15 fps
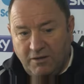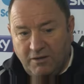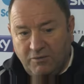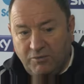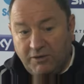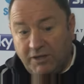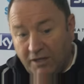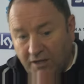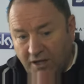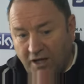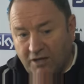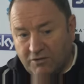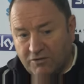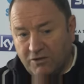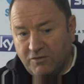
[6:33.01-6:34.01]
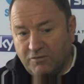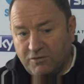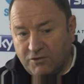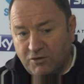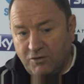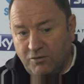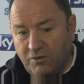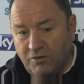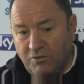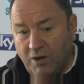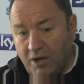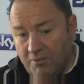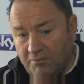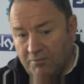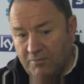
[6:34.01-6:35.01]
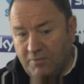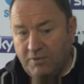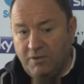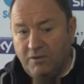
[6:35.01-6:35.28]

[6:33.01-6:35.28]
uh, we did get ourselves 2 0 up.